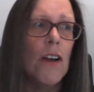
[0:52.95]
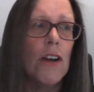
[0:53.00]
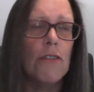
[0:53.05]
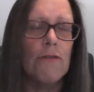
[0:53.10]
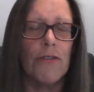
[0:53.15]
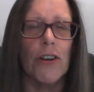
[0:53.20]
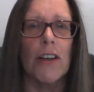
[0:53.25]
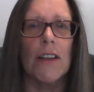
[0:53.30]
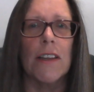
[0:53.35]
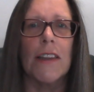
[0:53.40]

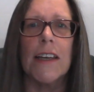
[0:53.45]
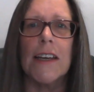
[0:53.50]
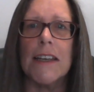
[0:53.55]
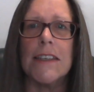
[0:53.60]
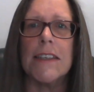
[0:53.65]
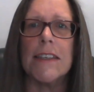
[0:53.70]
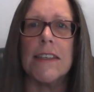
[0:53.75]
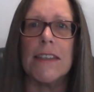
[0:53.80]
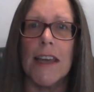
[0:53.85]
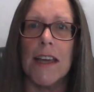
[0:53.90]
for at
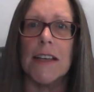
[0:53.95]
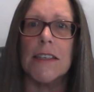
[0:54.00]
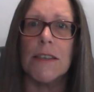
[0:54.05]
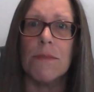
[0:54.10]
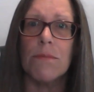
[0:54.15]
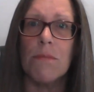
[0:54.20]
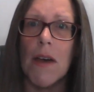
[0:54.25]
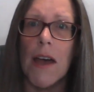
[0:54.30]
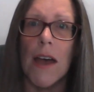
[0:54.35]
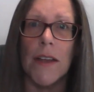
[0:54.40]
least
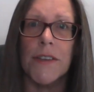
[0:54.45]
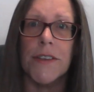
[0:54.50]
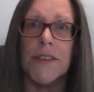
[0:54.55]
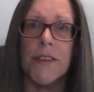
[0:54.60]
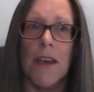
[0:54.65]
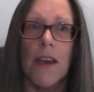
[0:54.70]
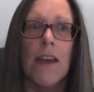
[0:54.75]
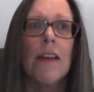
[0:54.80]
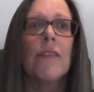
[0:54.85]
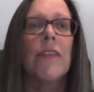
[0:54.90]
six months